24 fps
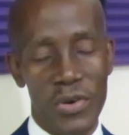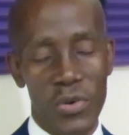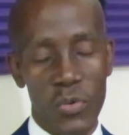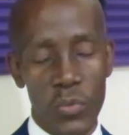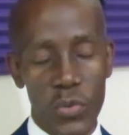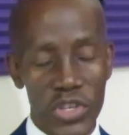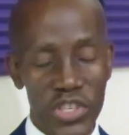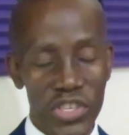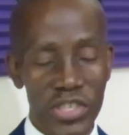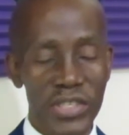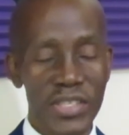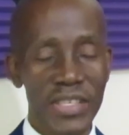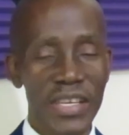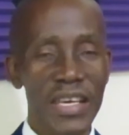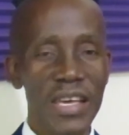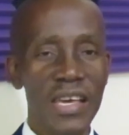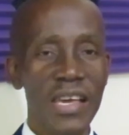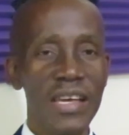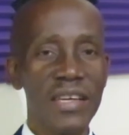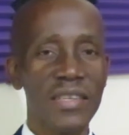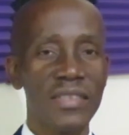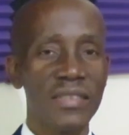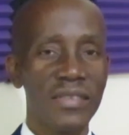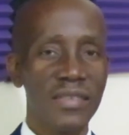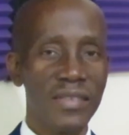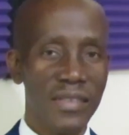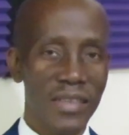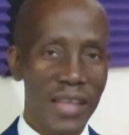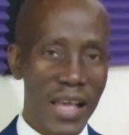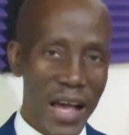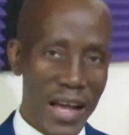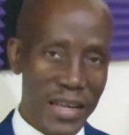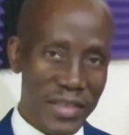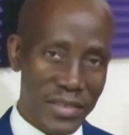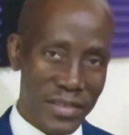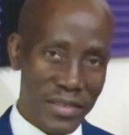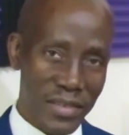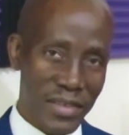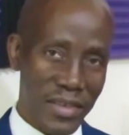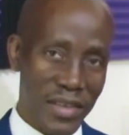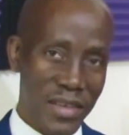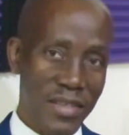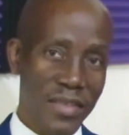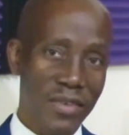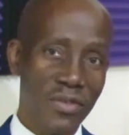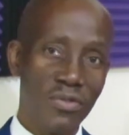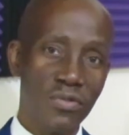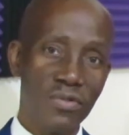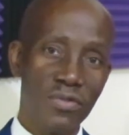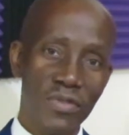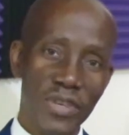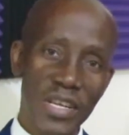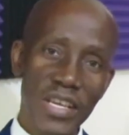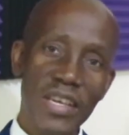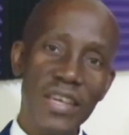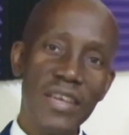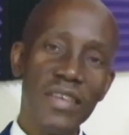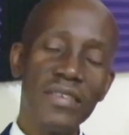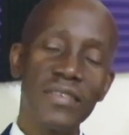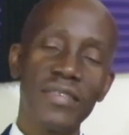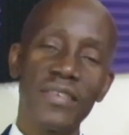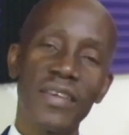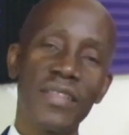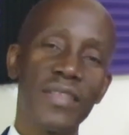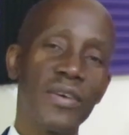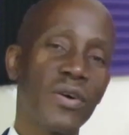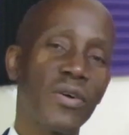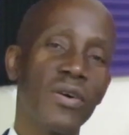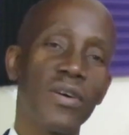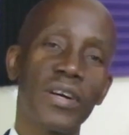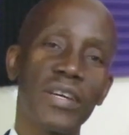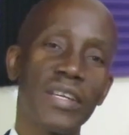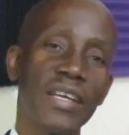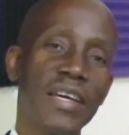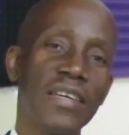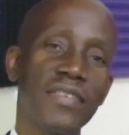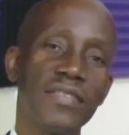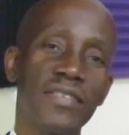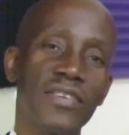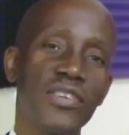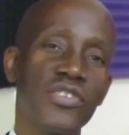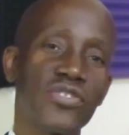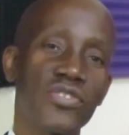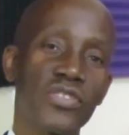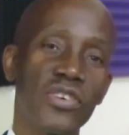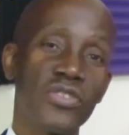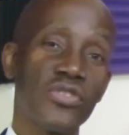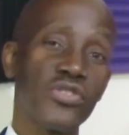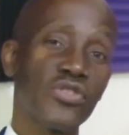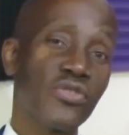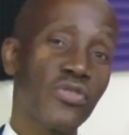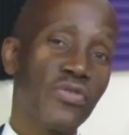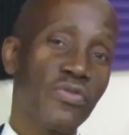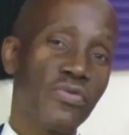which is exactly the reason the organization's